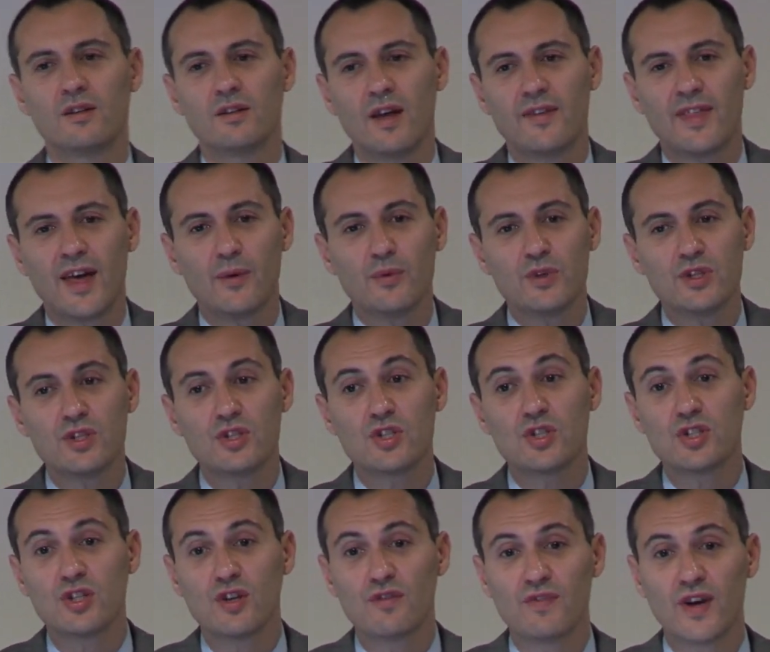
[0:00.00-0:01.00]
Now that was
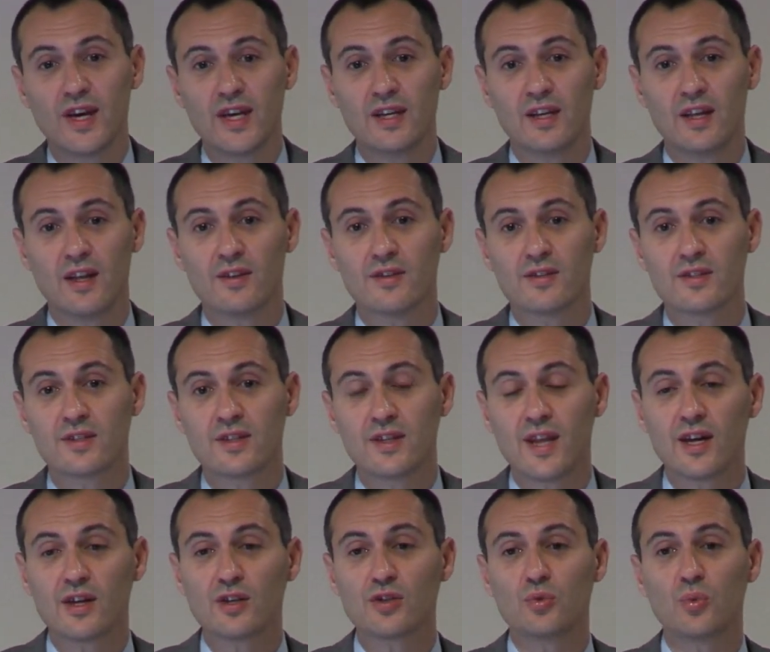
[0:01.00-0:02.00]
surveillance. The
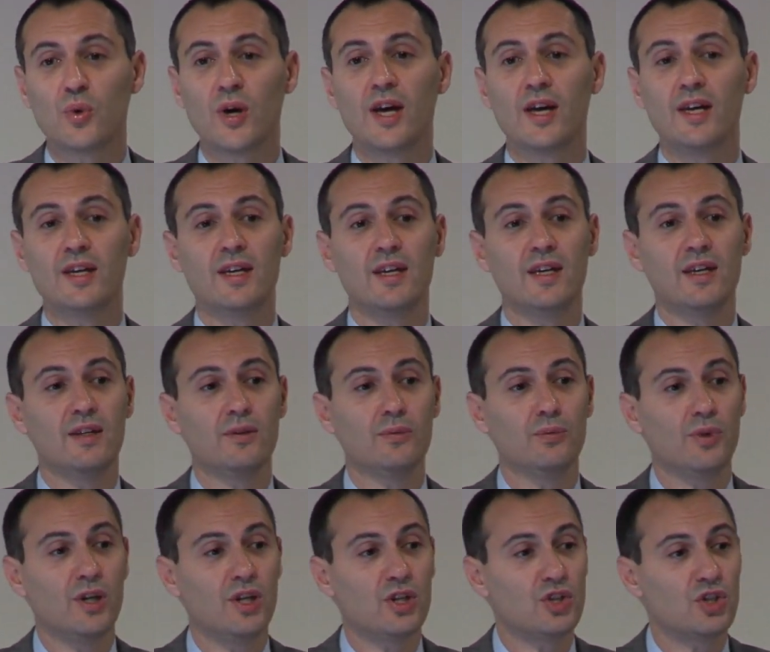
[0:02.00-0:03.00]
next way in
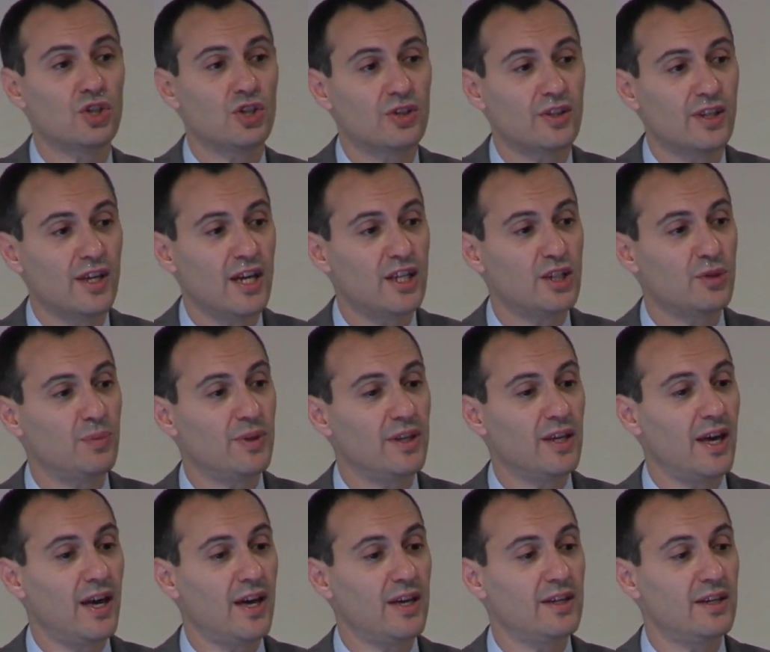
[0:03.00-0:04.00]
which the
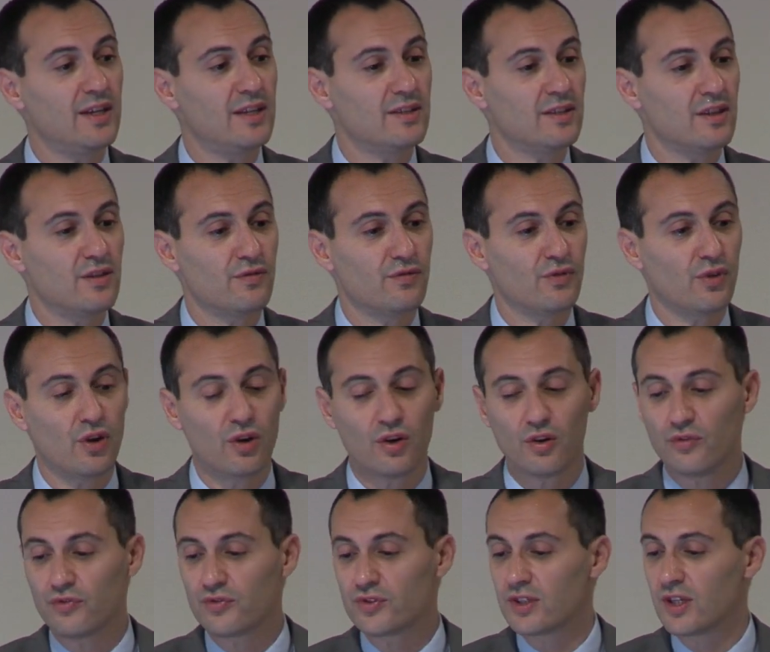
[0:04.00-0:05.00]
HPA is
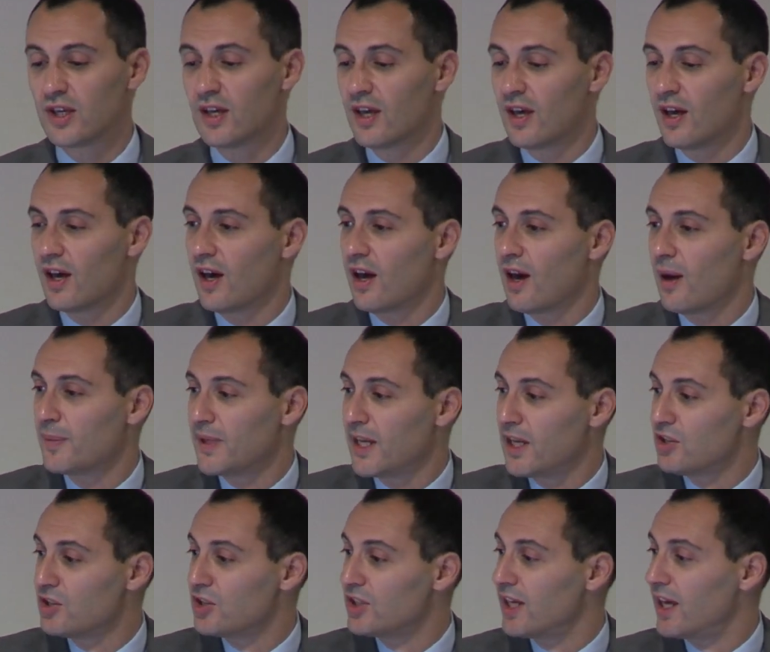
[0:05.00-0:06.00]
involved in
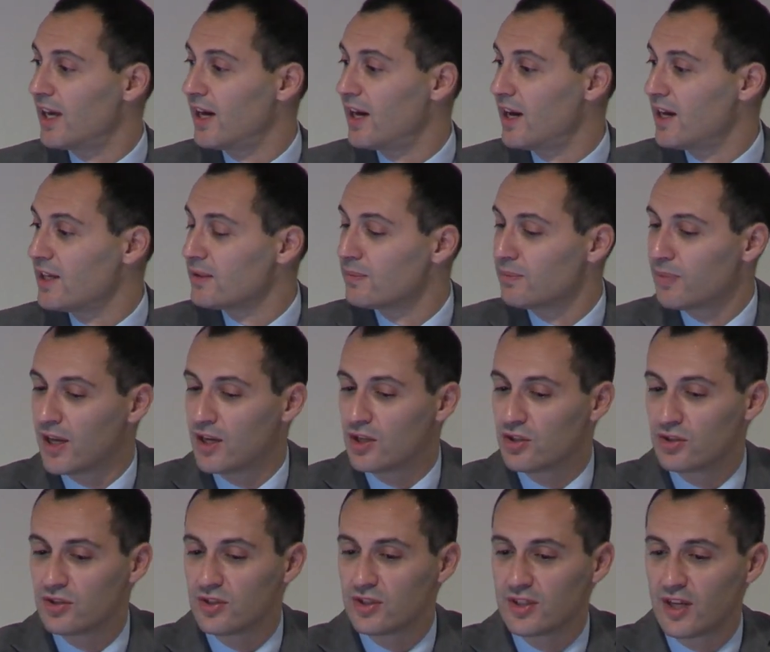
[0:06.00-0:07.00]
HCAIs and
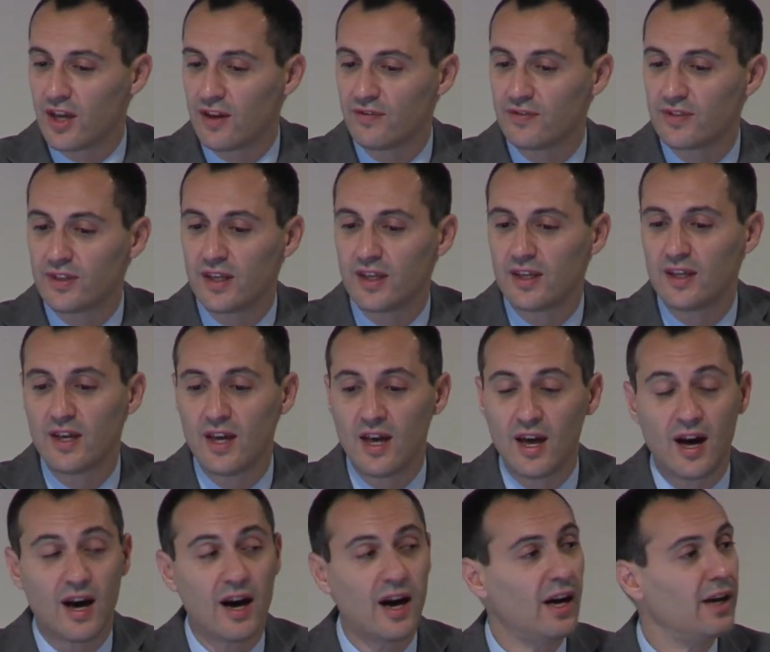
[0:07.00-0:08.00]
patient safety,
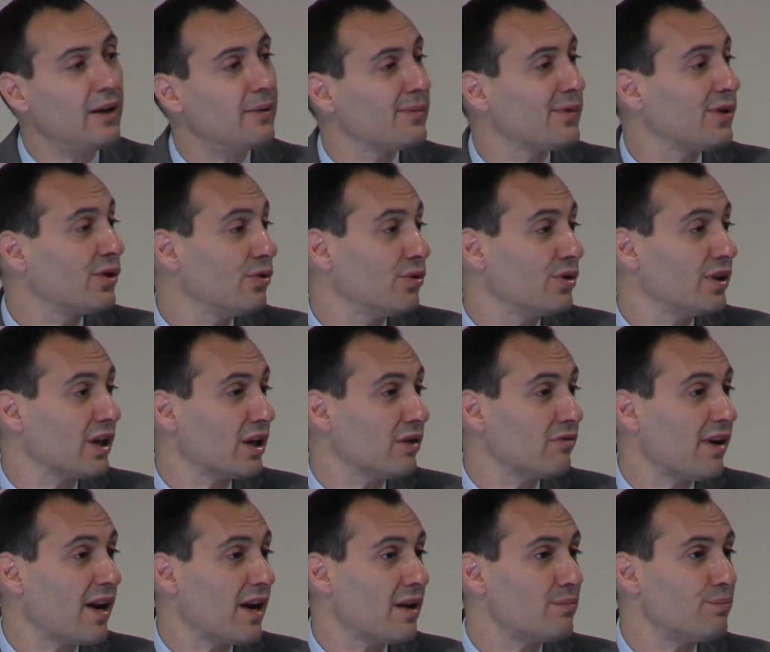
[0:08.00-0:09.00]
I am calling
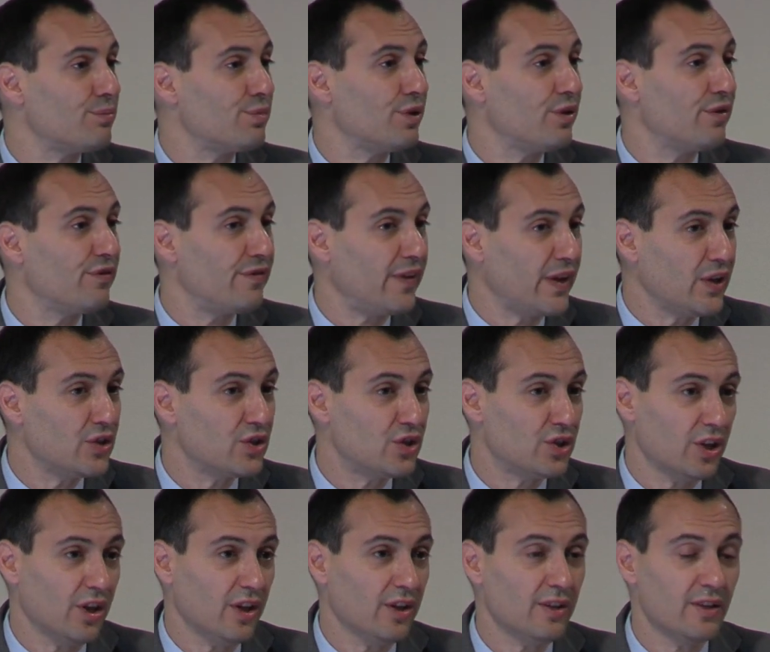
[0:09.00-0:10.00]
around
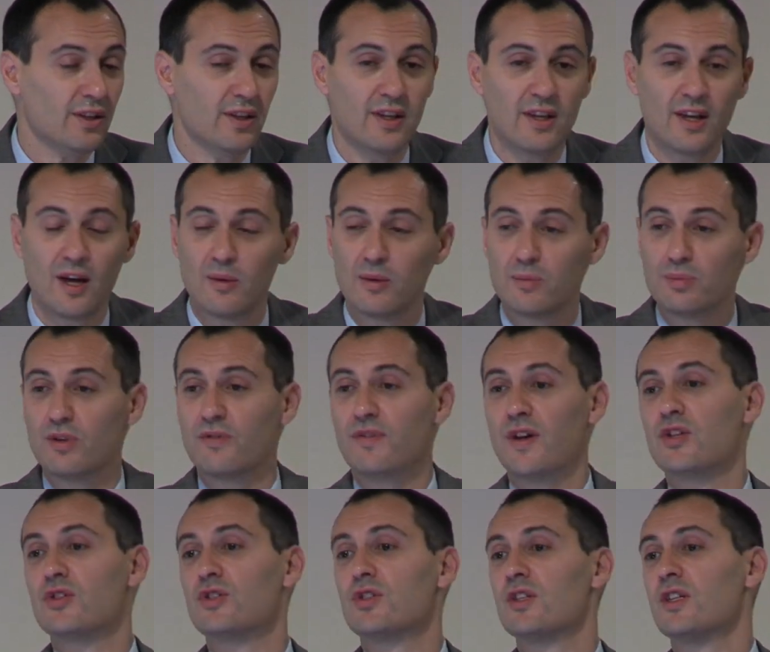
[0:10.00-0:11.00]
prevention. I mean,
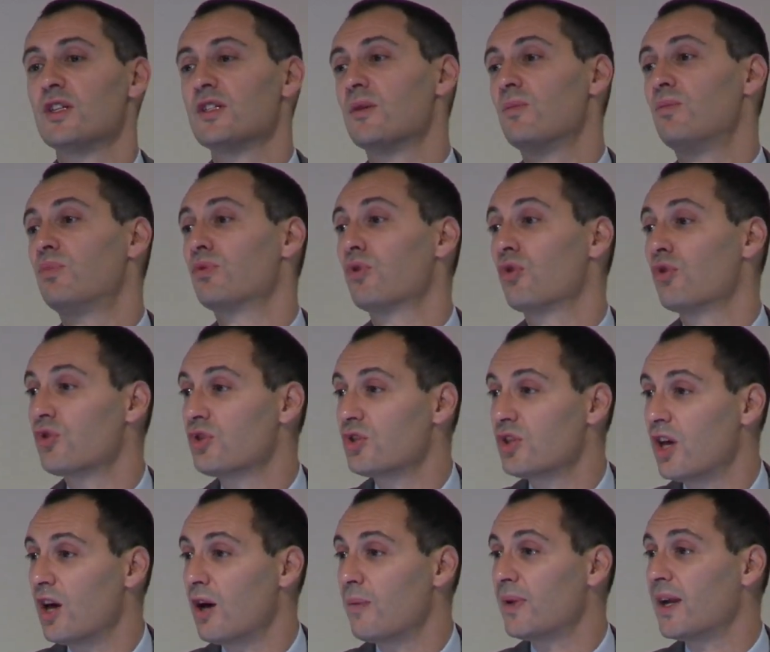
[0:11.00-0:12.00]
prevention is a broad
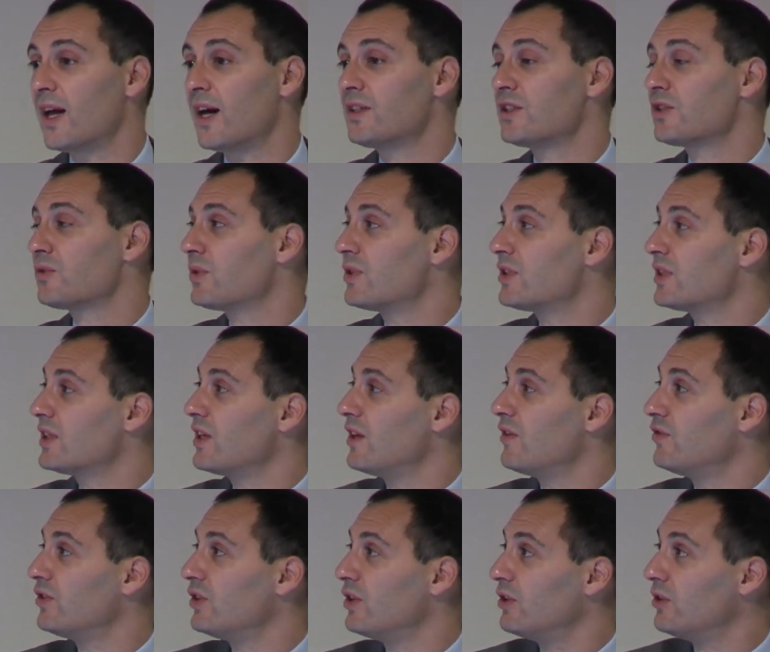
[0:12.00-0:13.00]
term, but I just want to
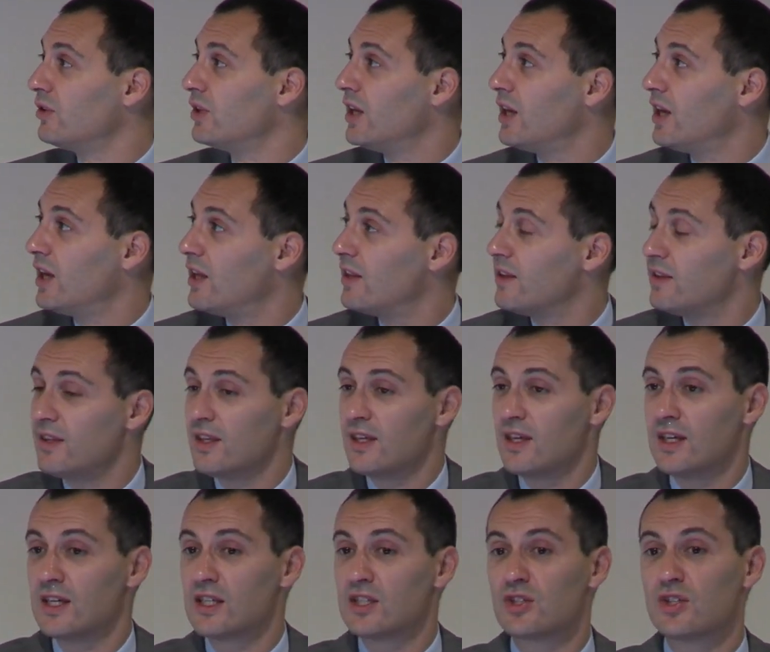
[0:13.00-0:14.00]
give you
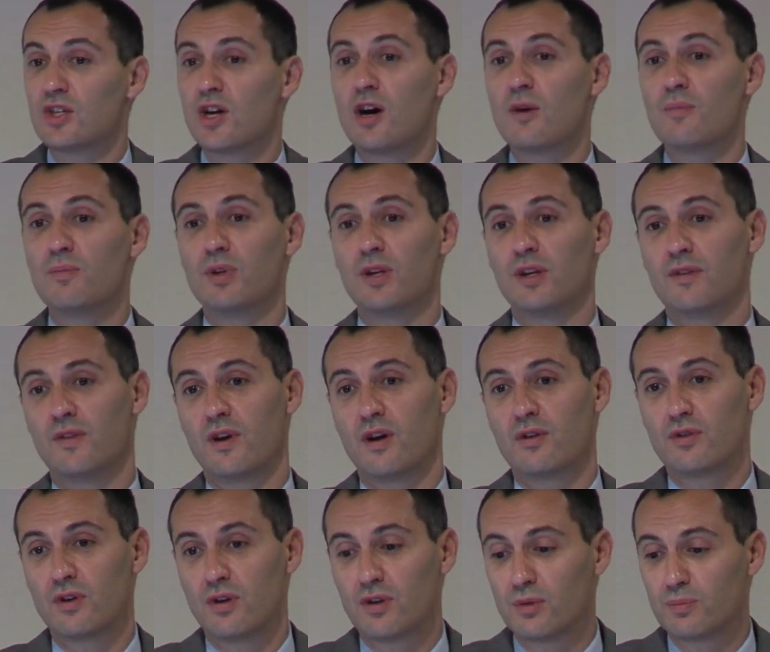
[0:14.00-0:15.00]
the example of
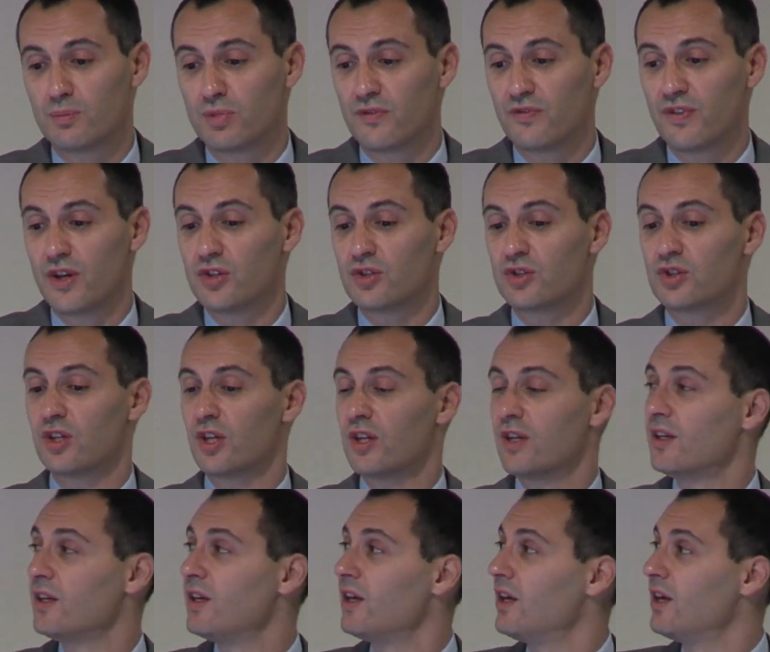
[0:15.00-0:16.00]
our role in
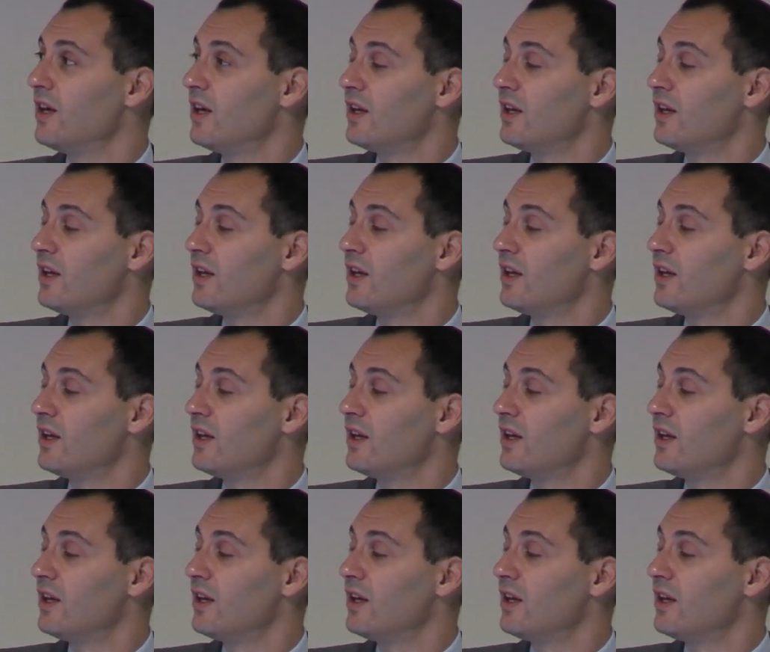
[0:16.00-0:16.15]
prevention